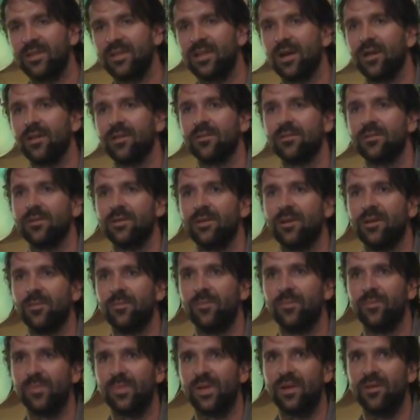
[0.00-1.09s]
that
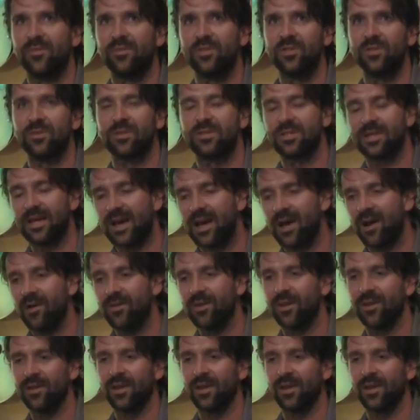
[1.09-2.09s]
it gives you a sound